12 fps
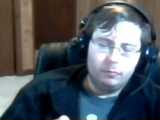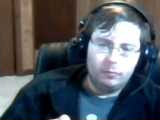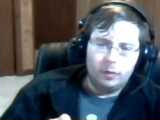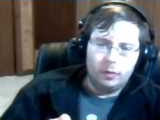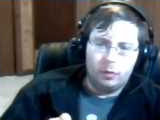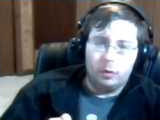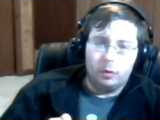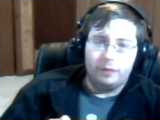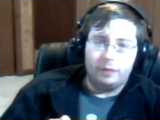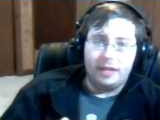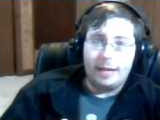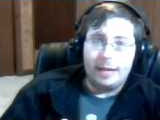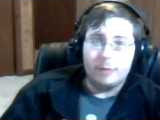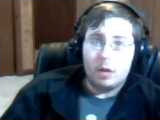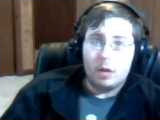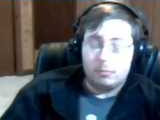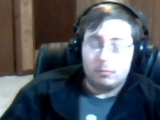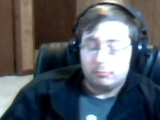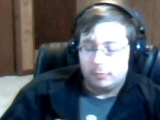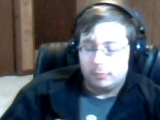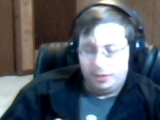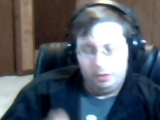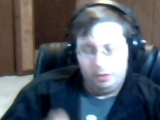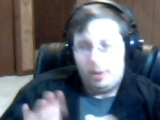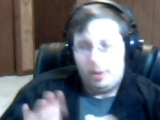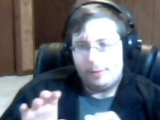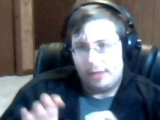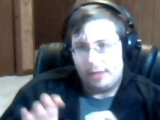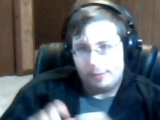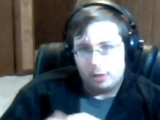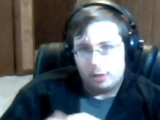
Or if they let him go, and you don't want him to let him go.